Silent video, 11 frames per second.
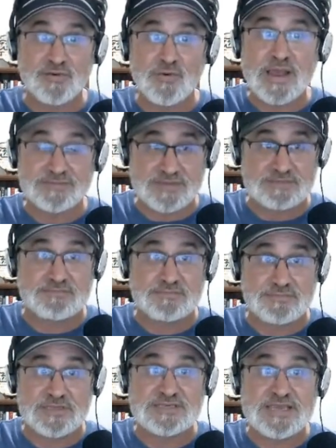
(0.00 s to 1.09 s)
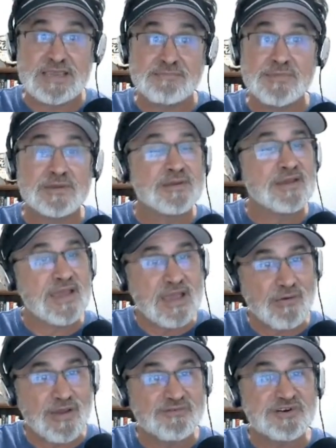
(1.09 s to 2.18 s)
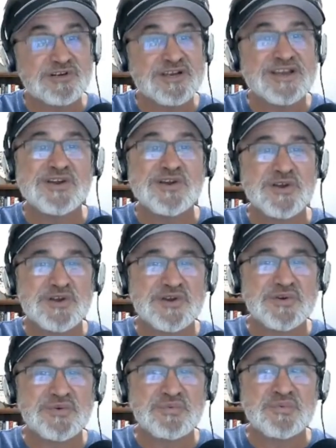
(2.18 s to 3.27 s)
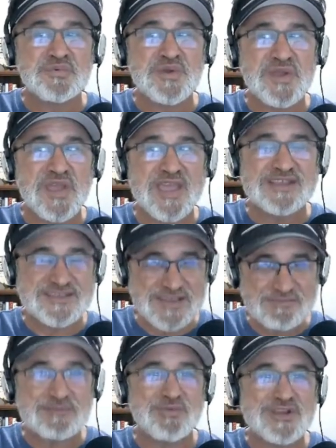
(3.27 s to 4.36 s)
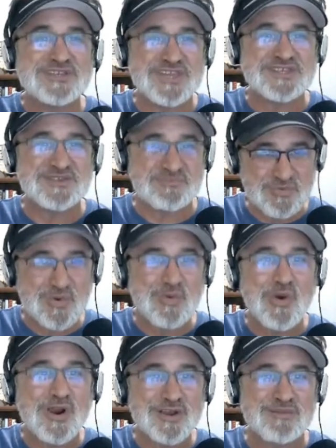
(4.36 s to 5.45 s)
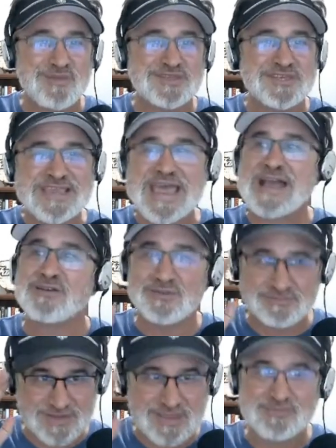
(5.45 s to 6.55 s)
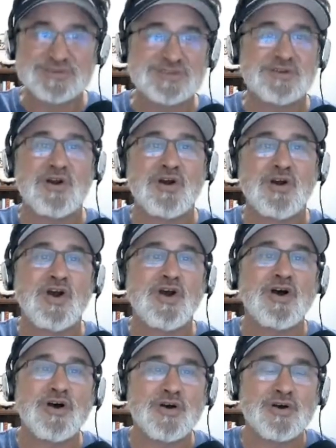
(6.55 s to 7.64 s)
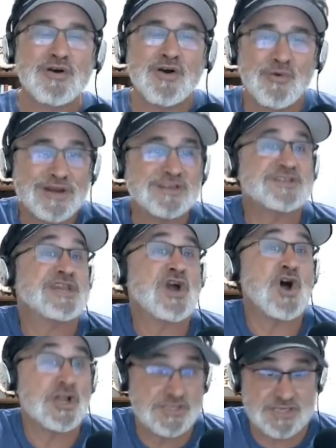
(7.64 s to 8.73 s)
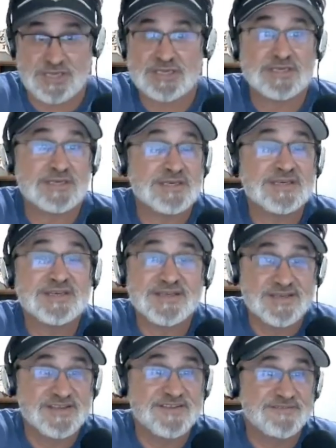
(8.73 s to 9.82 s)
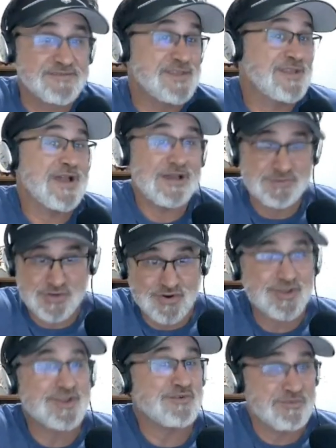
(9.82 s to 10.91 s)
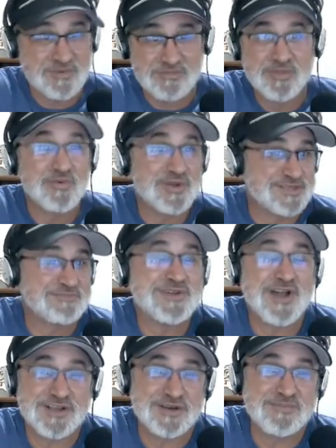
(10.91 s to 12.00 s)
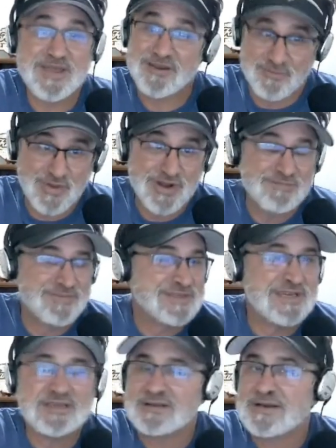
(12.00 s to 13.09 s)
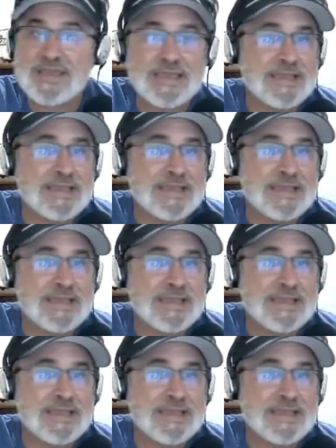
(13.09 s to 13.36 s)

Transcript: throughout the team. However, it seemed in preseason when we were going to miss a tackle, it was horrendously costly. I'm sure you can remember the ones I'm talking about, and one in particular.